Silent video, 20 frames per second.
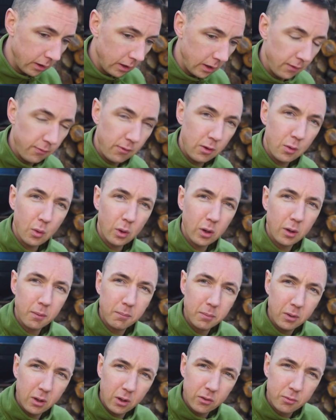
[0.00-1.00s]
if you want
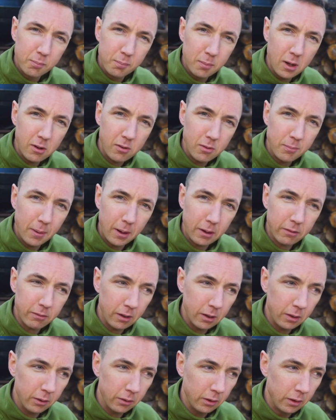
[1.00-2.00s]
a nice blurry
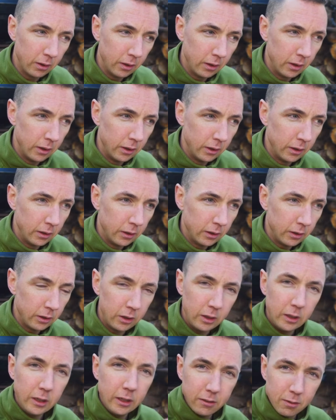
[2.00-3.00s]
background,
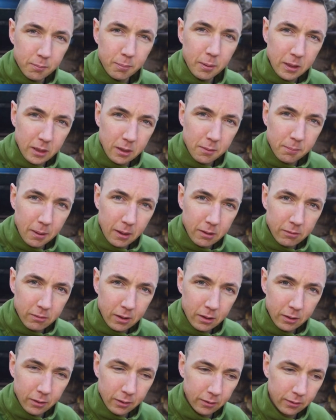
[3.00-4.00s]
you need to pick your
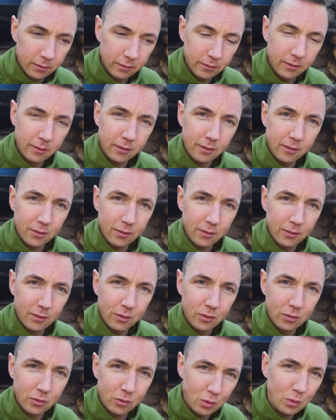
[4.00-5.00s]
background
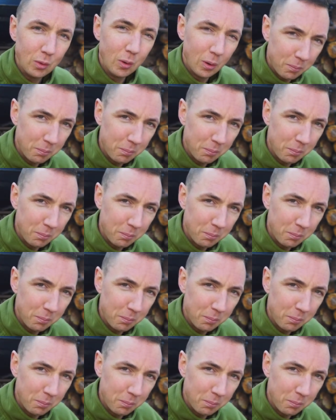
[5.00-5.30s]
to look